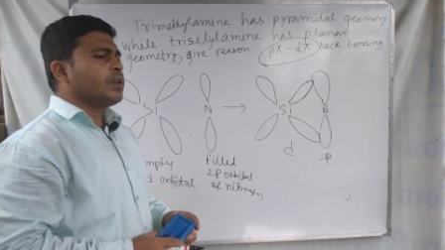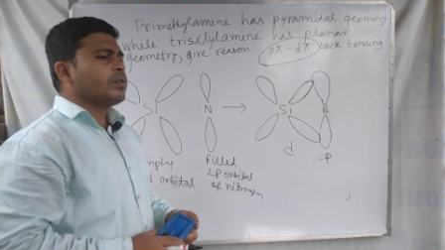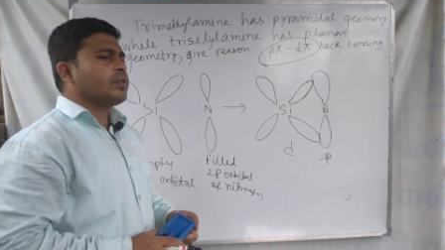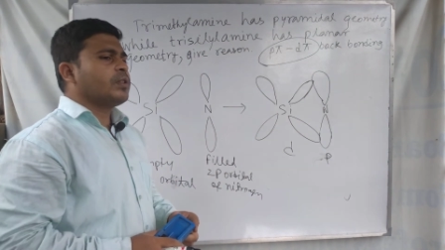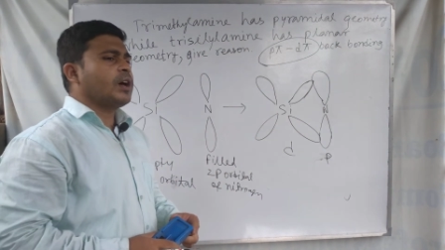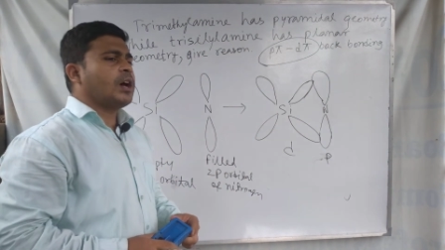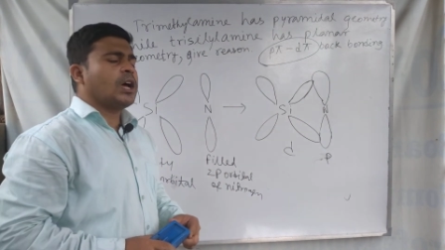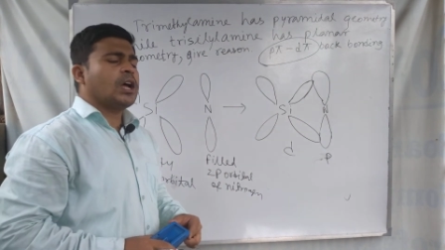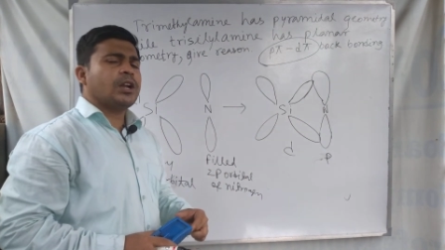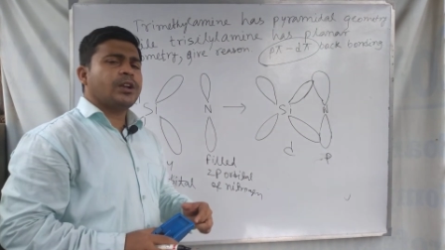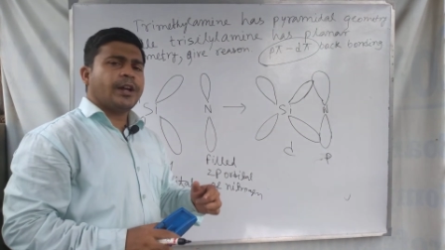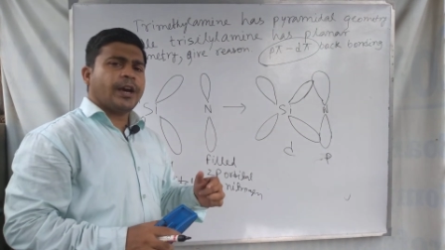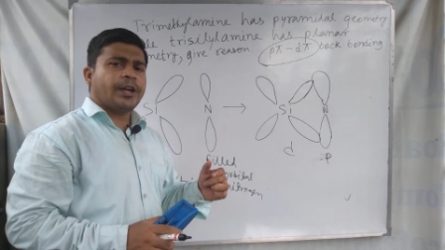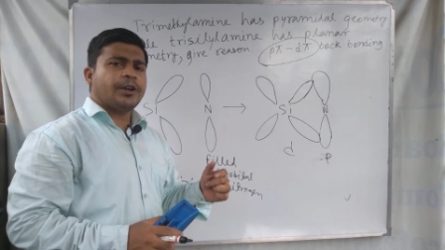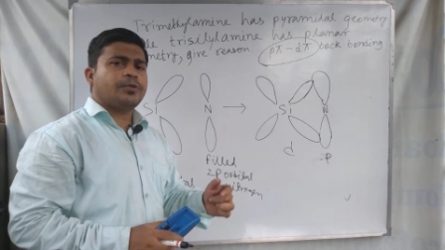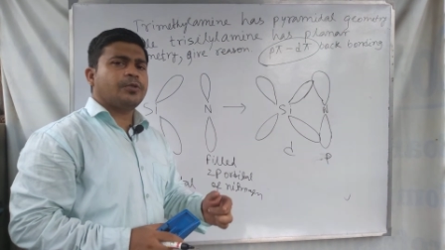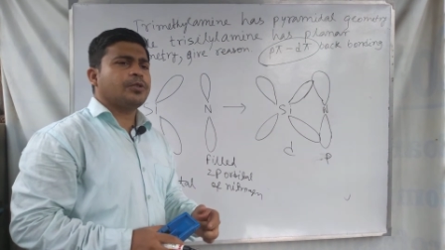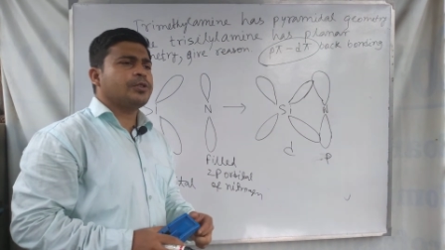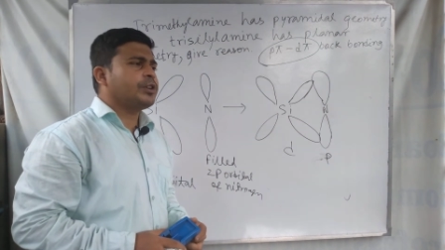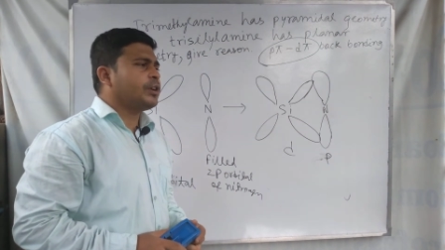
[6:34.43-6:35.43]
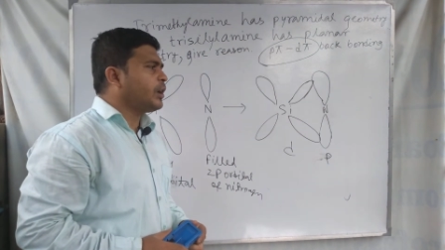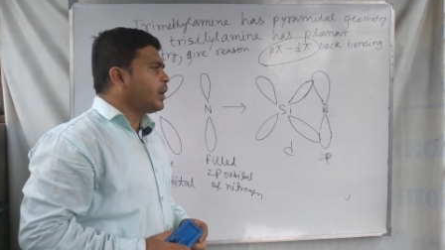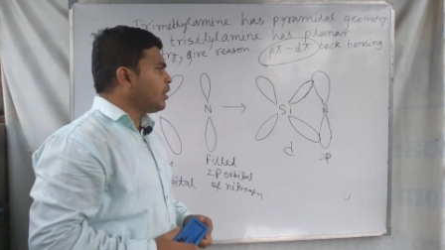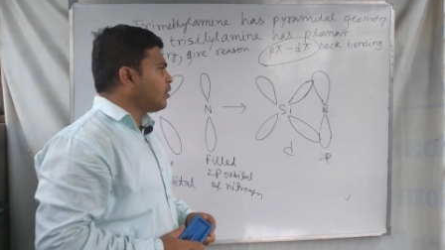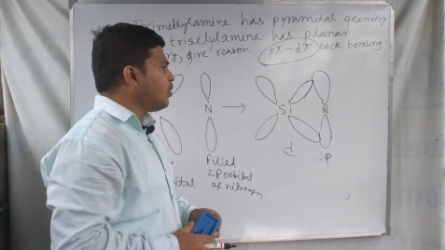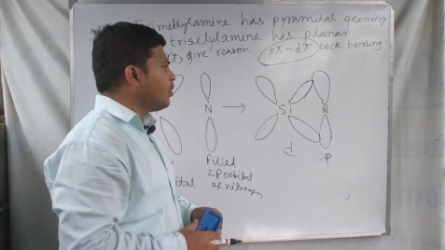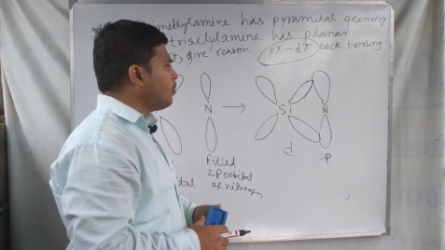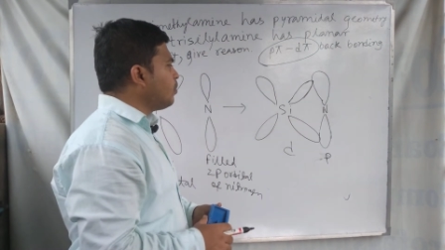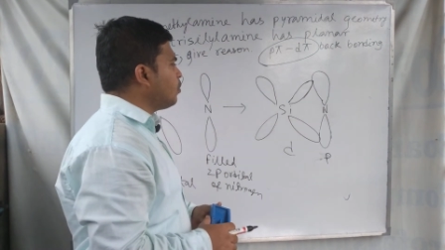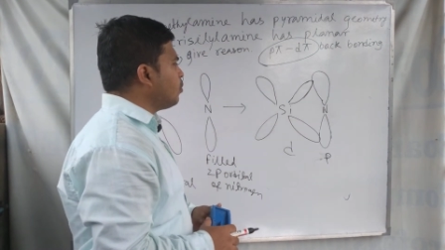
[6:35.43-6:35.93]
the nitrogen
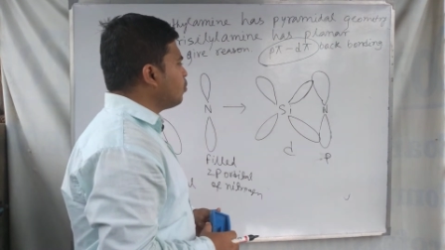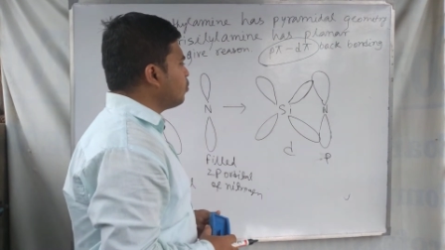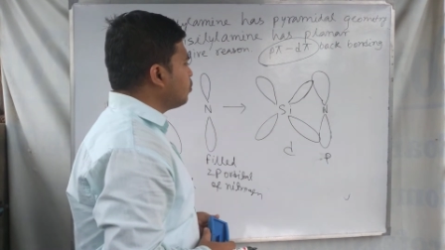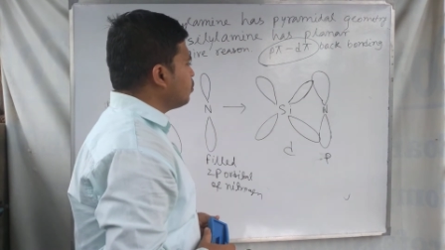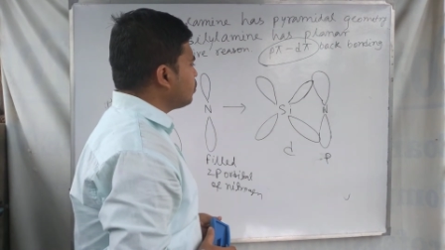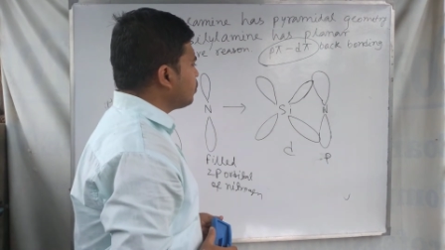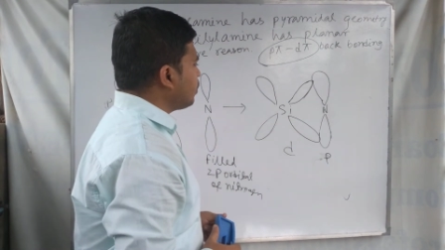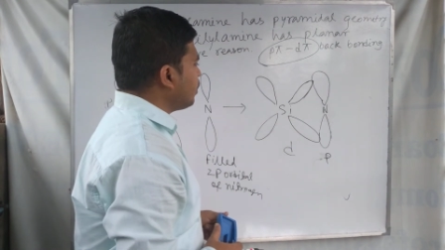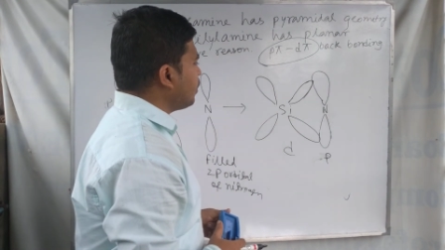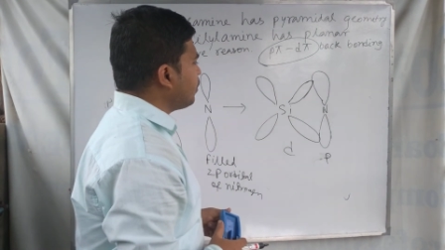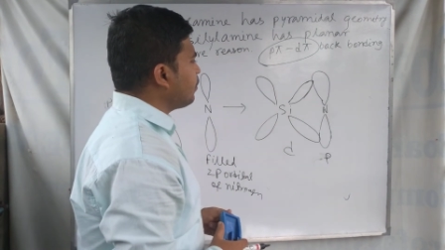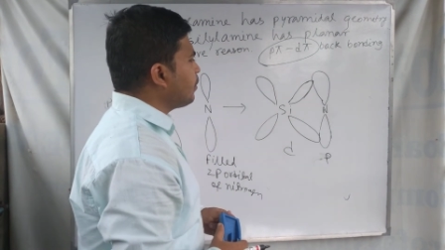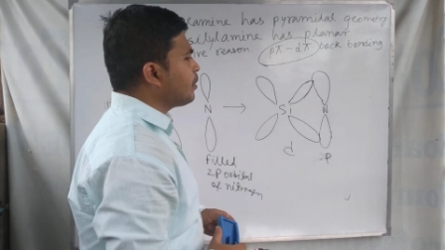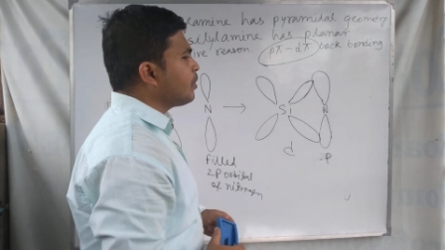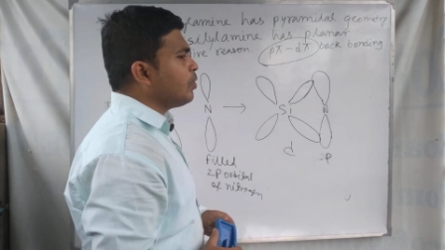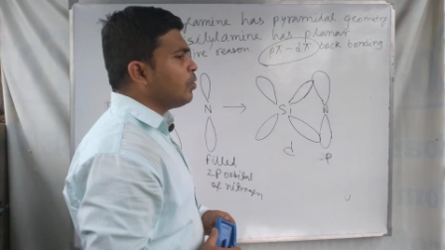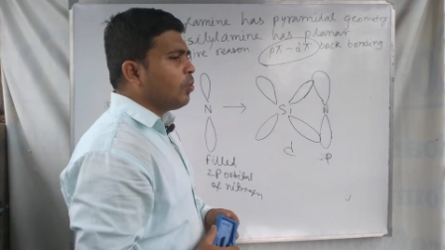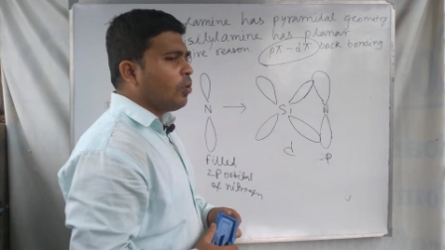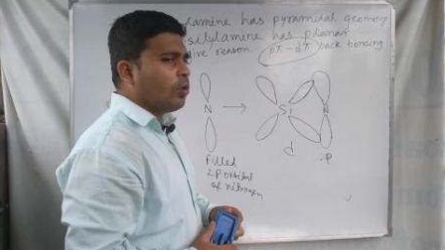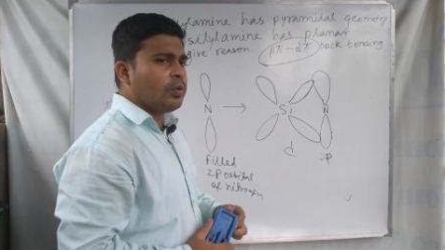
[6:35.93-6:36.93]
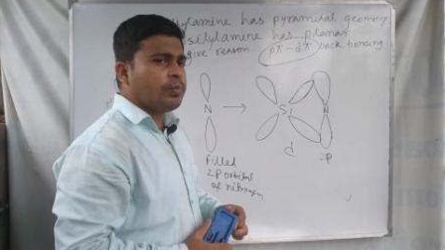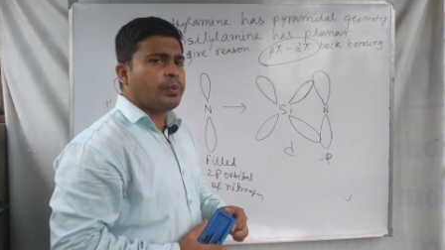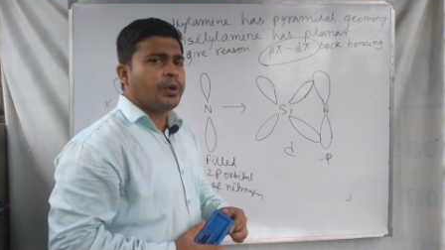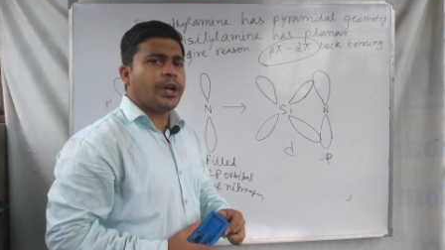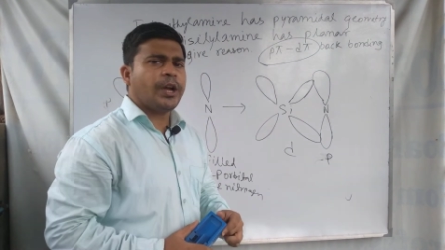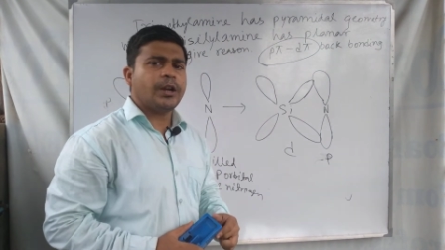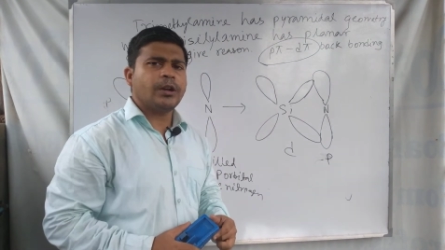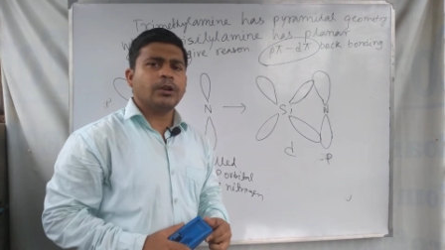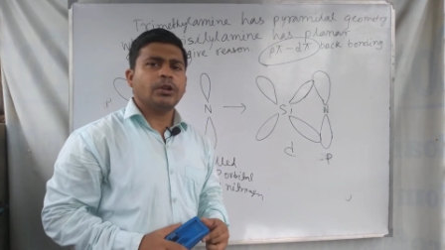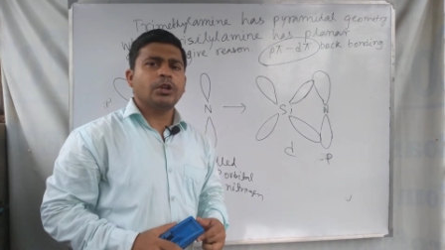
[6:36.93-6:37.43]
atom lose its lone pair